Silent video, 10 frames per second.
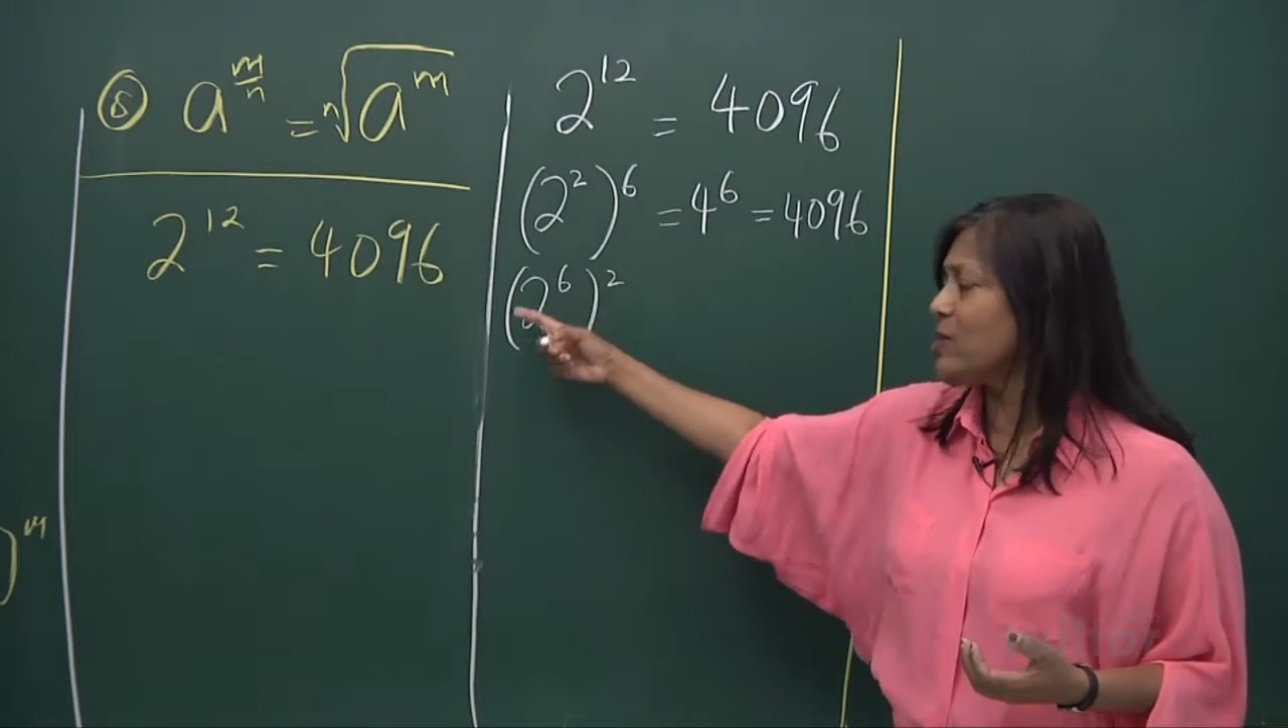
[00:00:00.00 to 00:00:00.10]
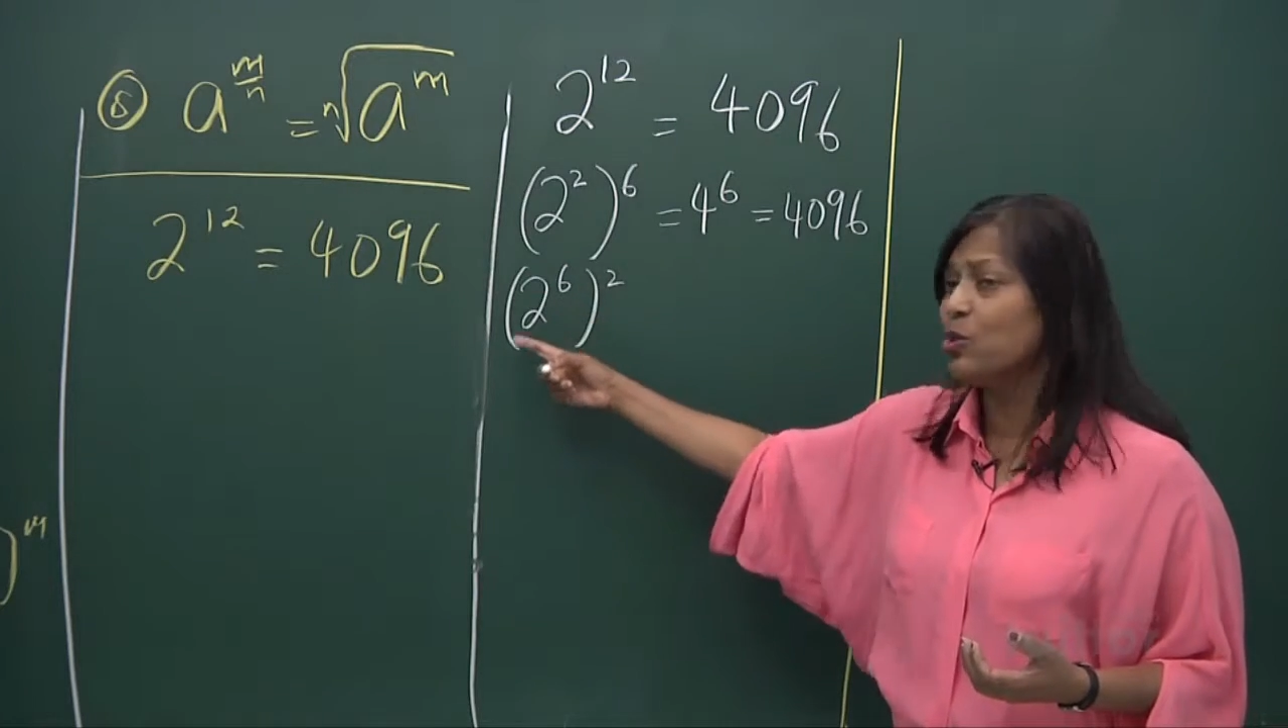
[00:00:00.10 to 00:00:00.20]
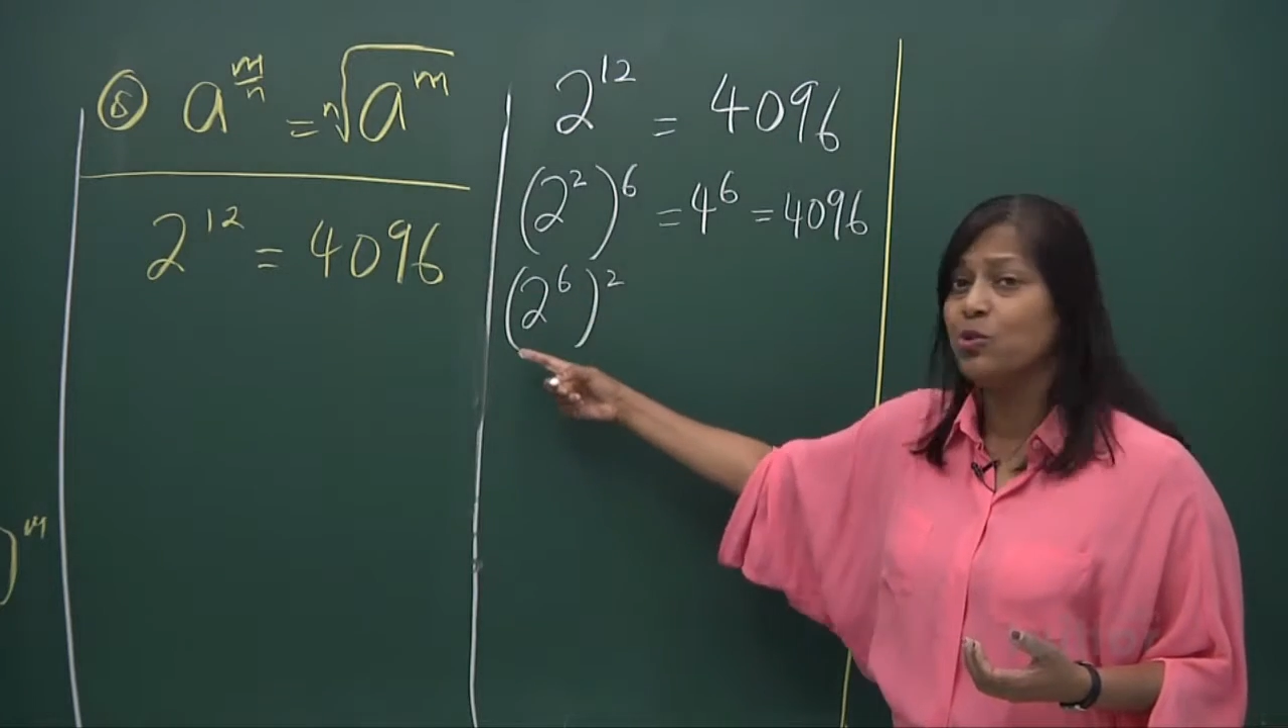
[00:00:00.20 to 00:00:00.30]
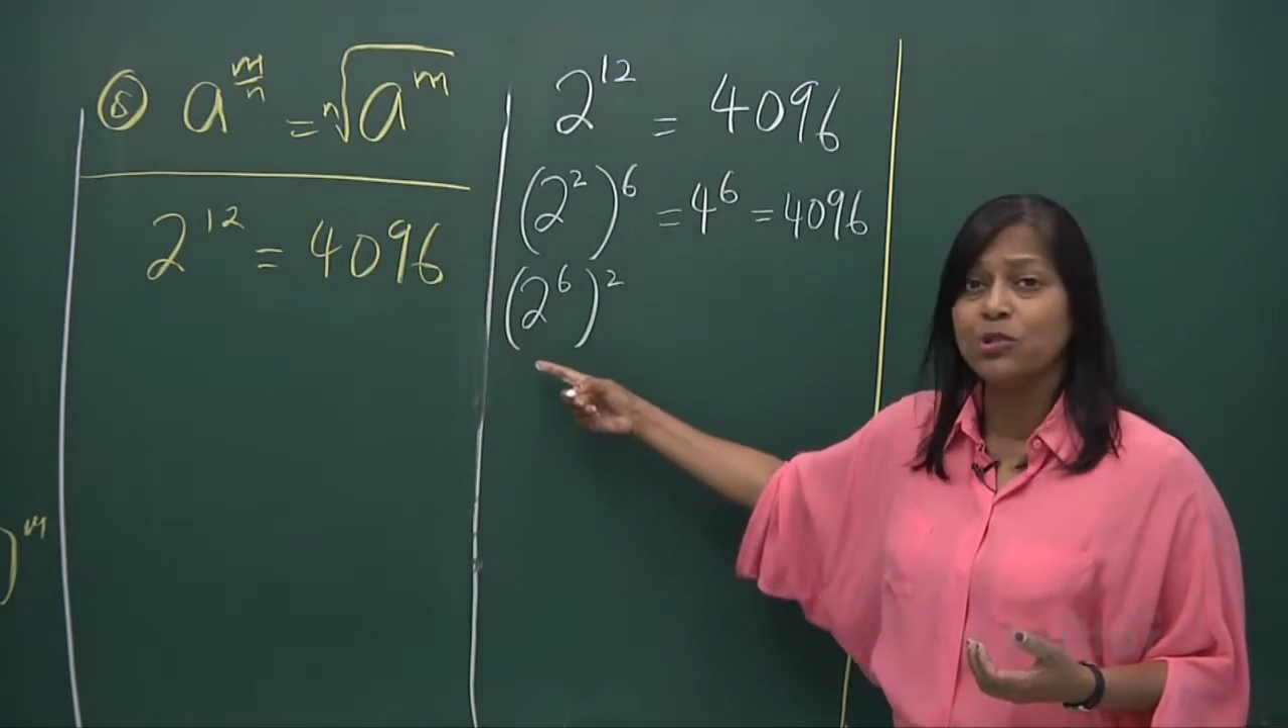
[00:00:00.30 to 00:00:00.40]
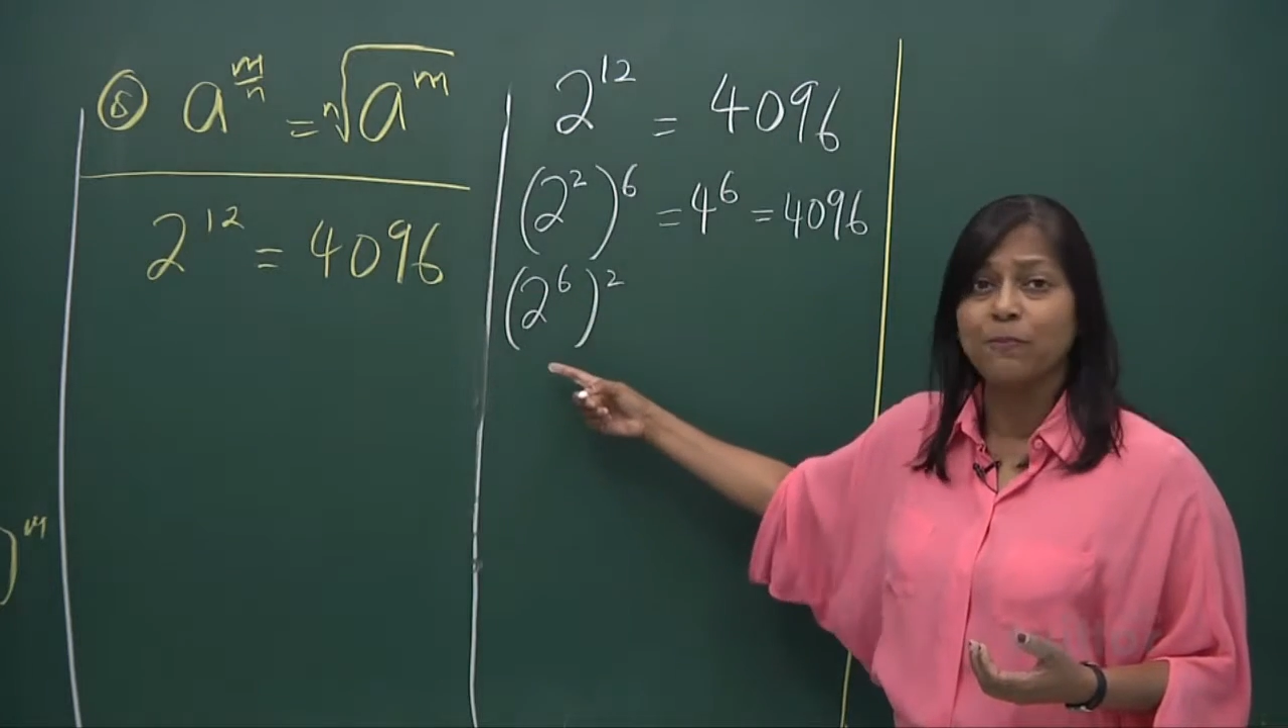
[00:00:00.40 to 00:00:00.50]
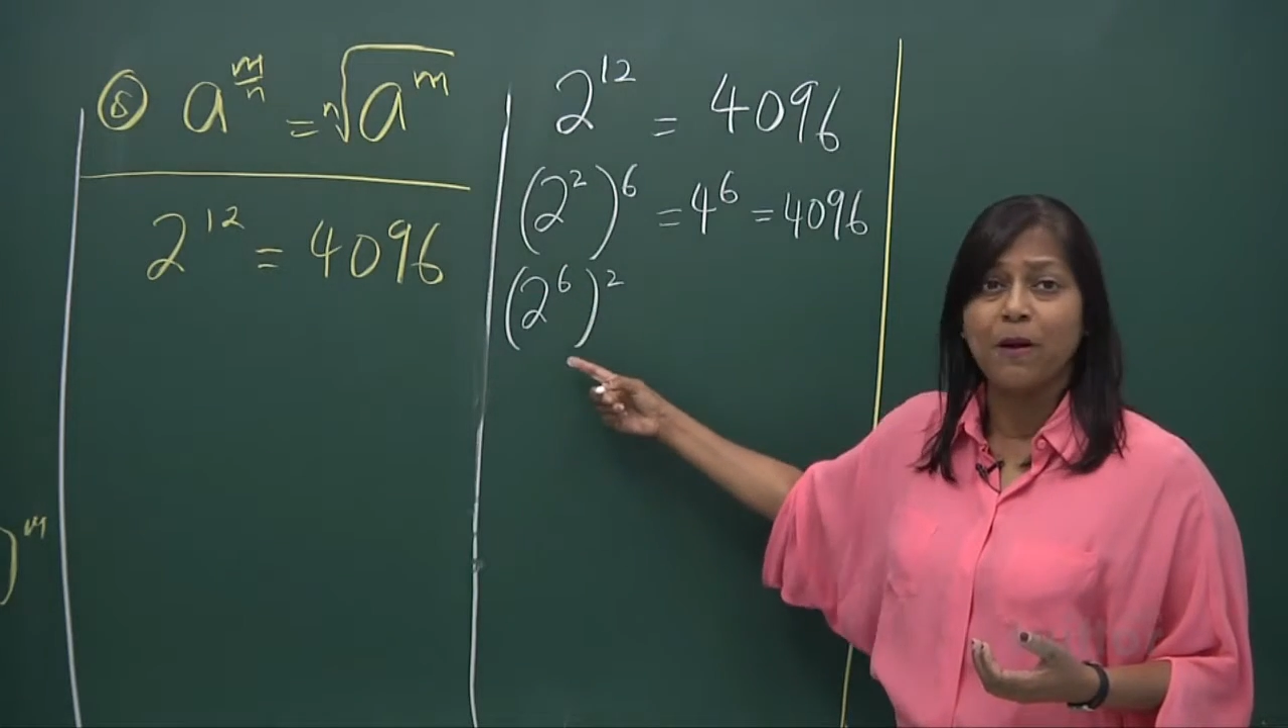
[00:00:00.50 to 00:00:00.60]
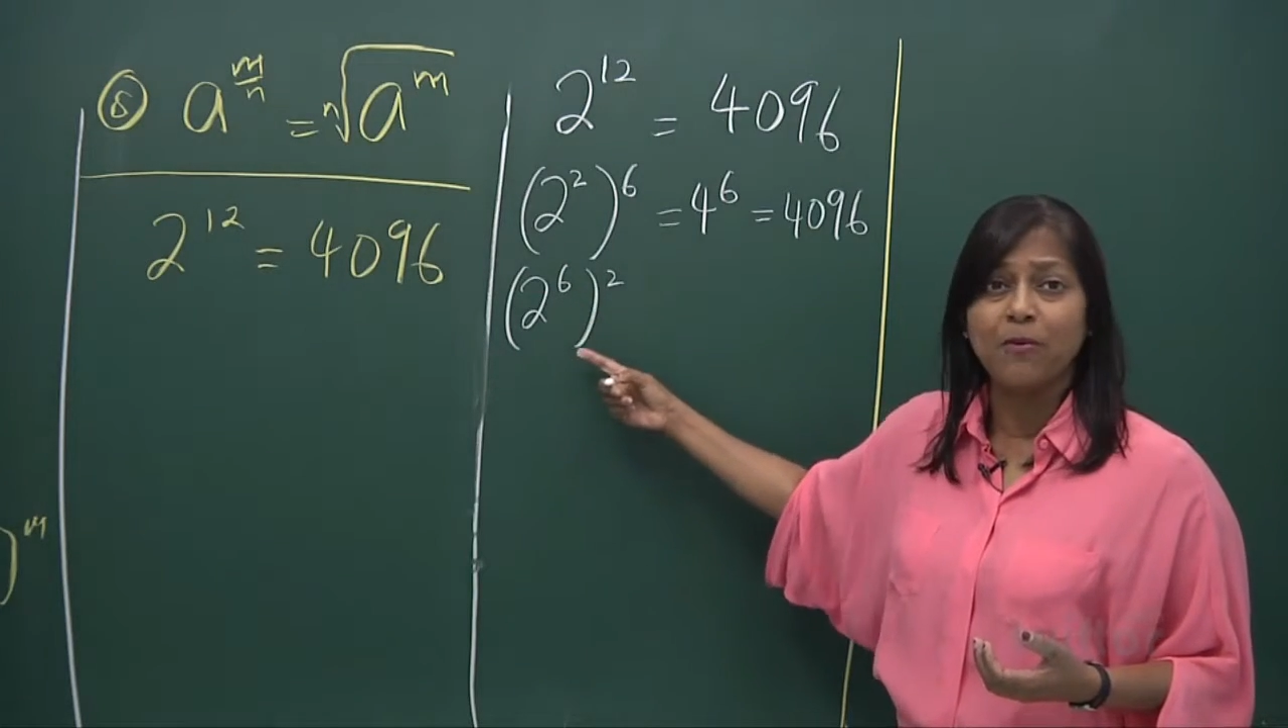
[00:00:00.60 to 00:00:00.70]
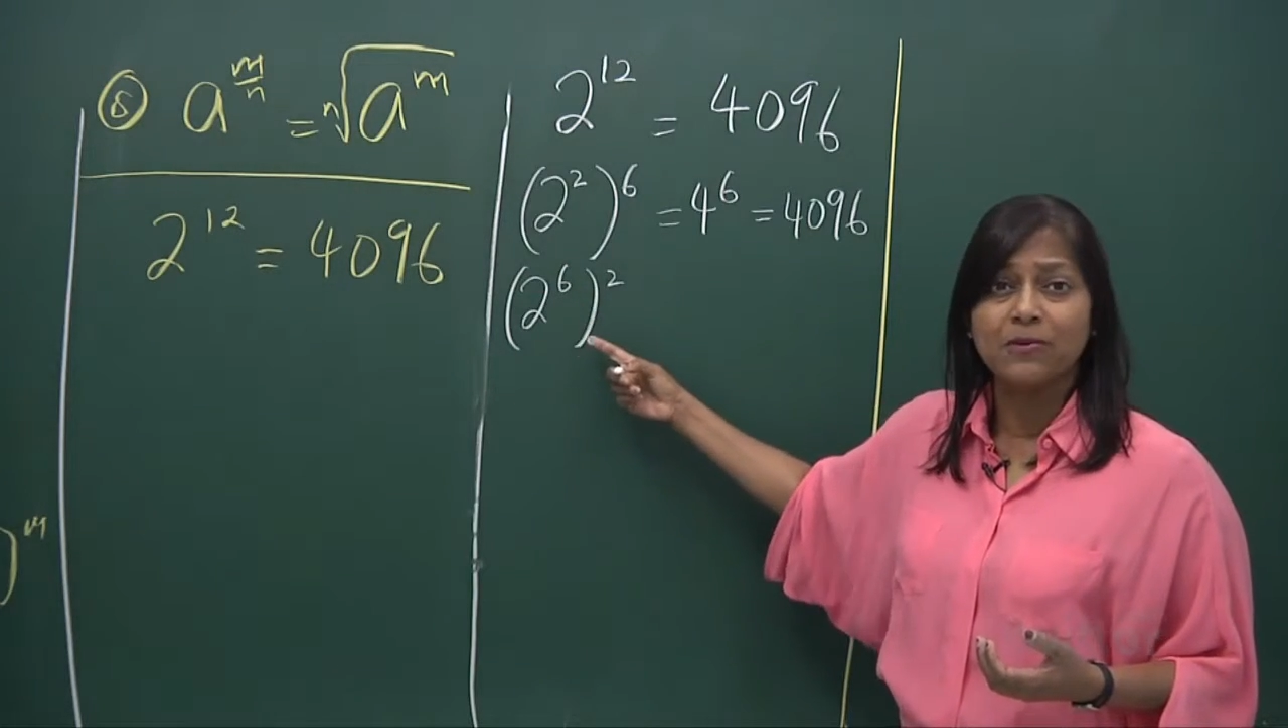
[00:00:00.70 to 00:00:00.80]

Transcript: 2 to the power